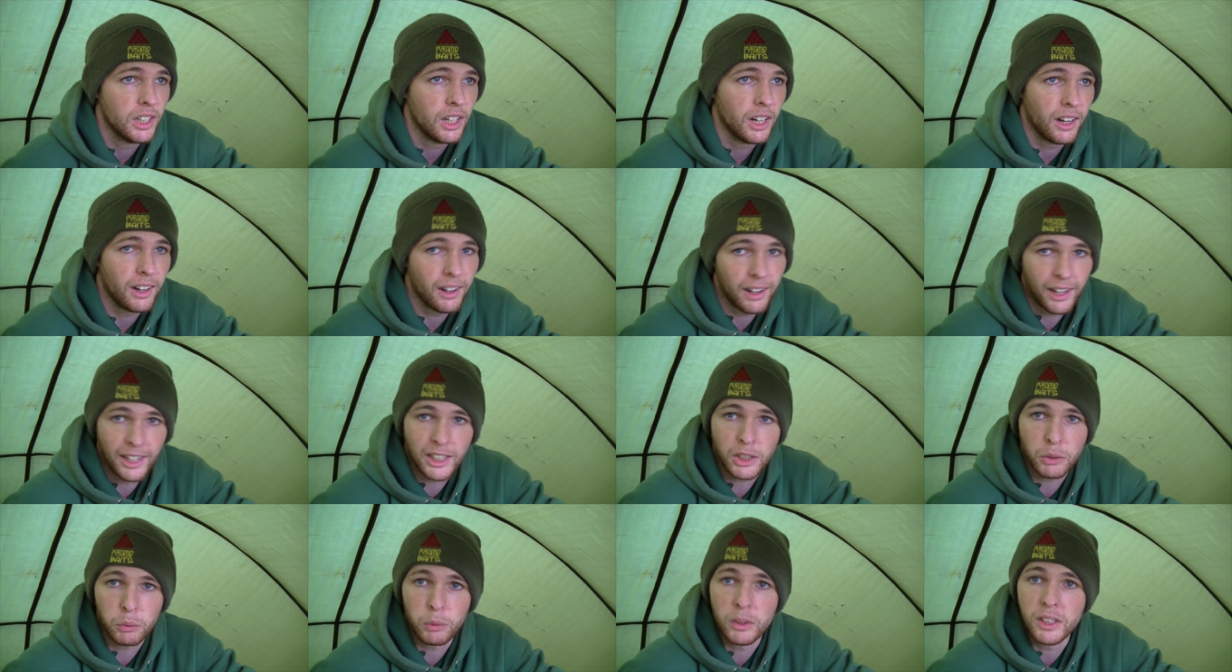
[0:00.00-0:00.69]

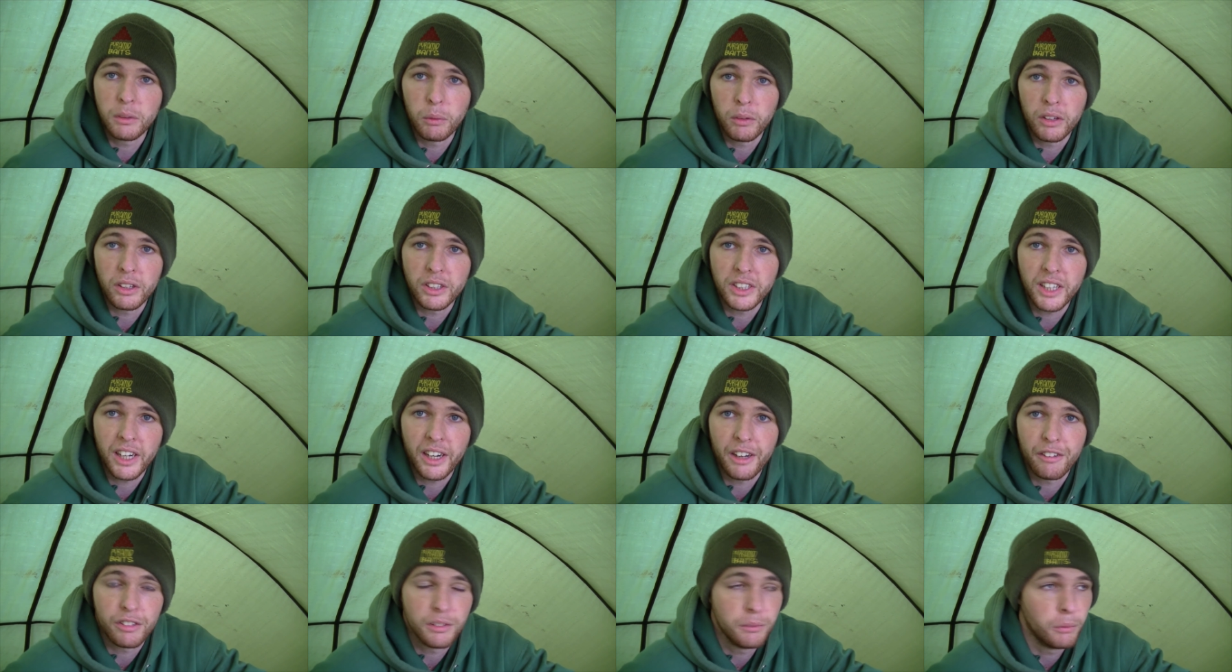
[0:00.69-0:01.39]
last week when I was down
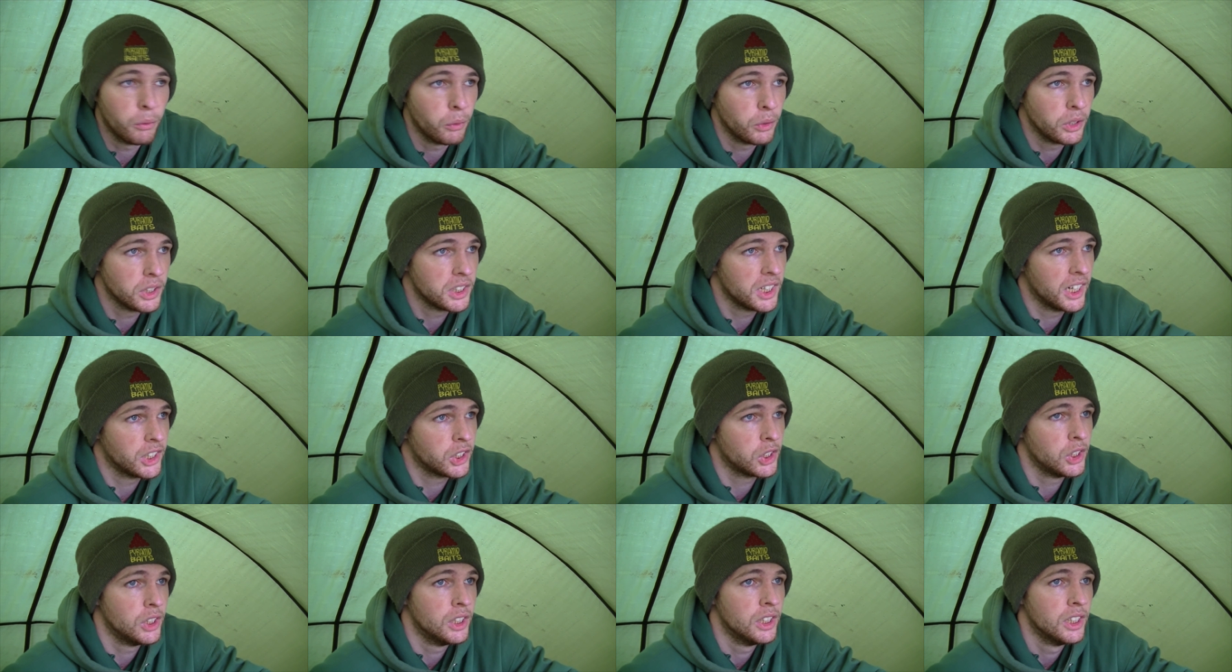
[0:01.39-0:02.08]
here for the morning
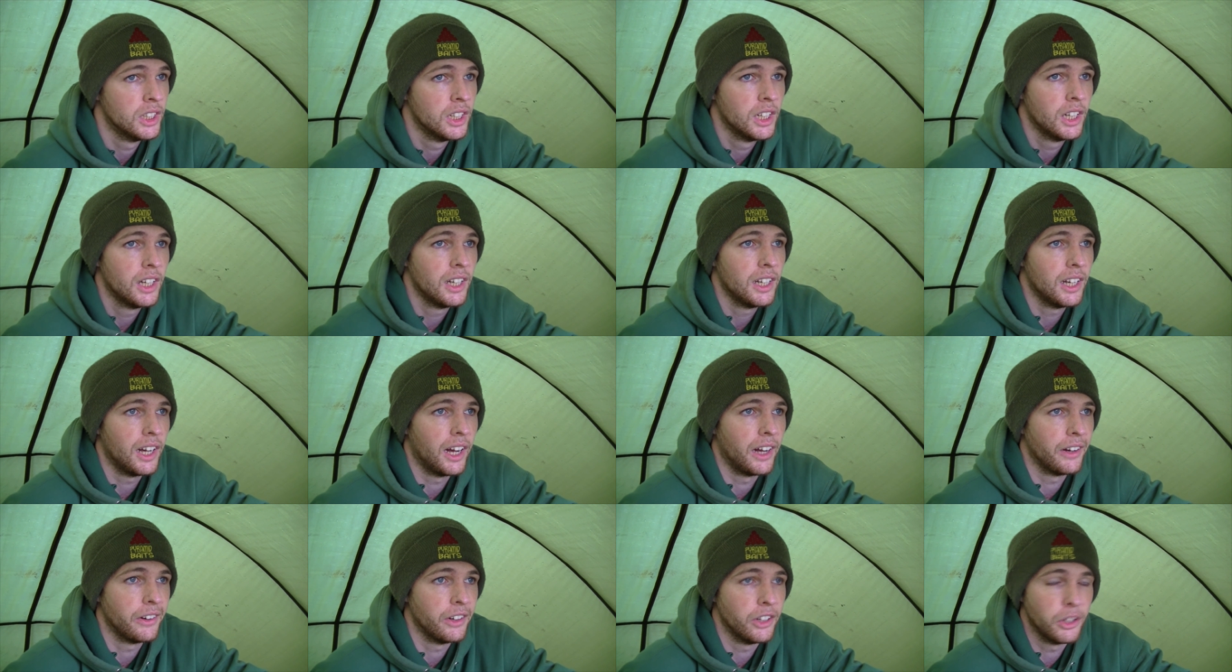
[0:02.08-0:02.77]
session,
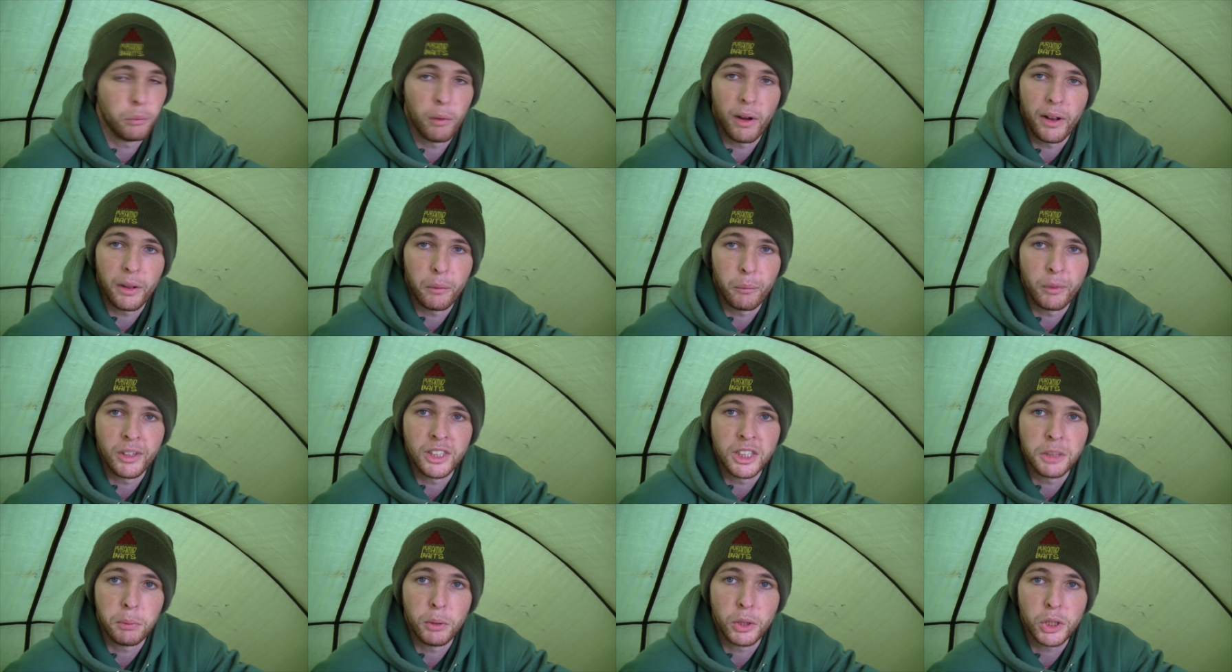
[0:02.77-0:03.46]
and the way the wind
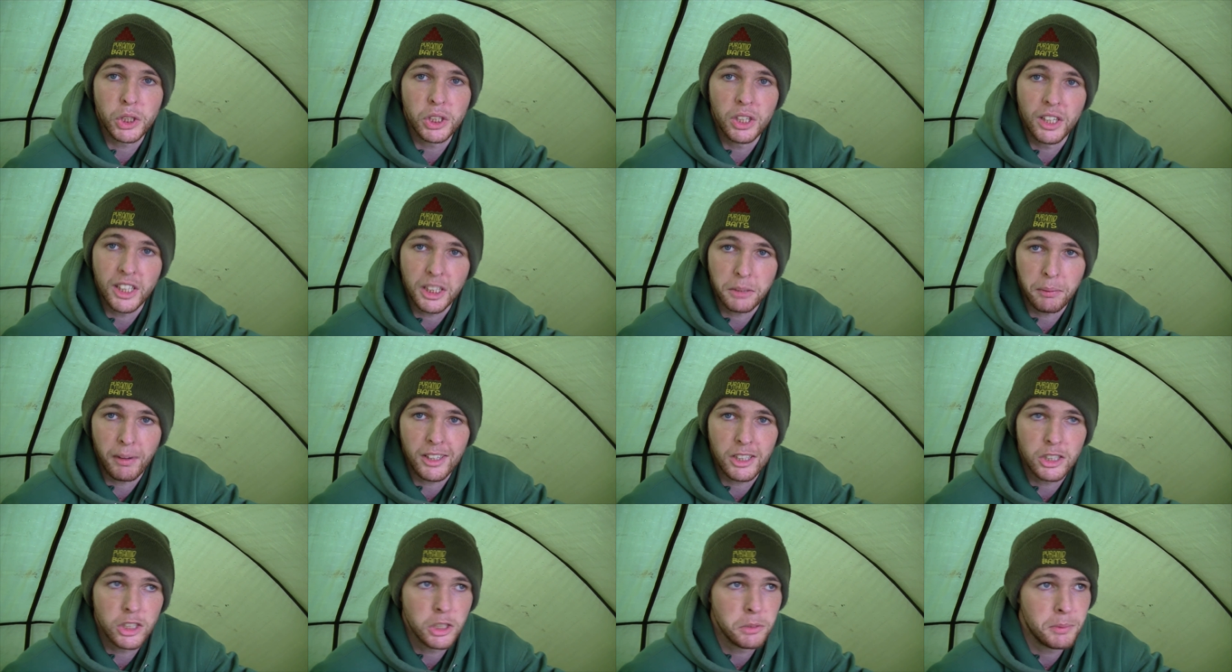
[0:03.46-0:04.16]
is pushing. I
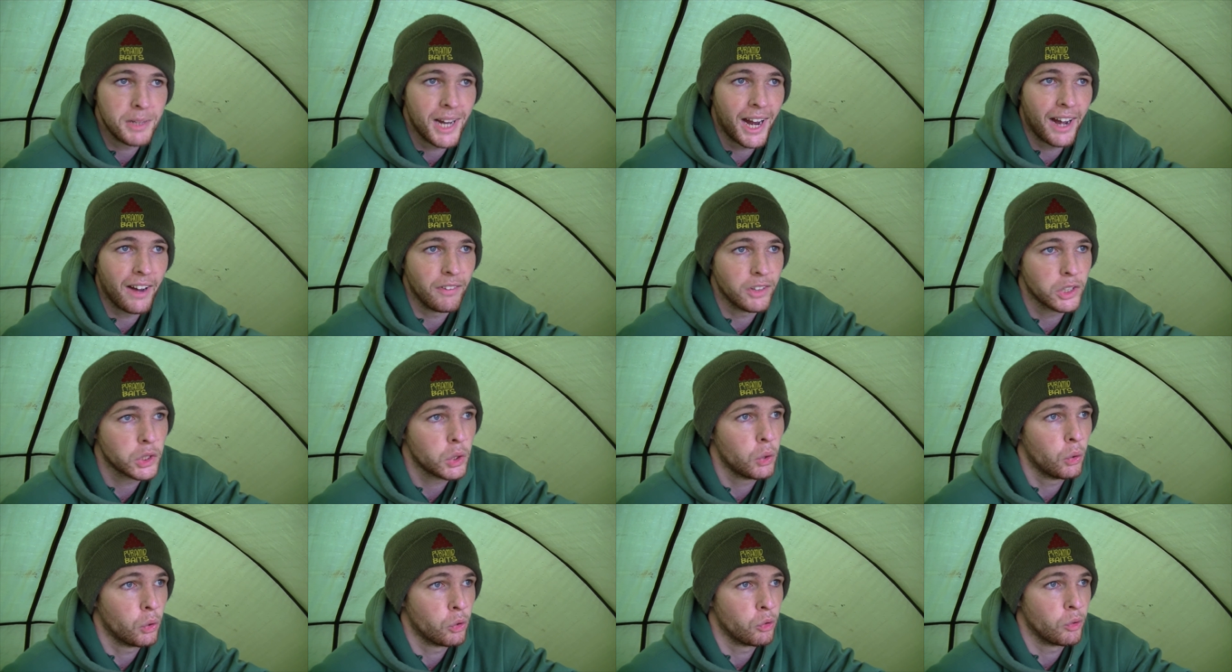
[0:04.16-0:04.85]
expect him to be down in this
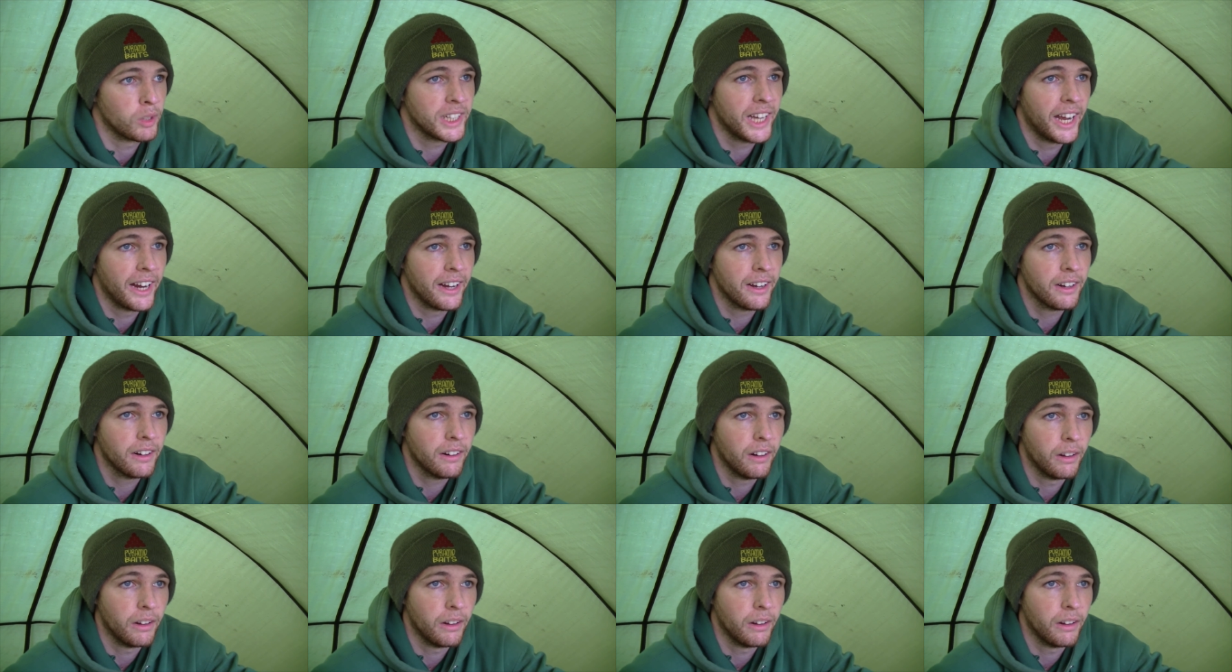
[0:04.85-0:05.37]
corner again.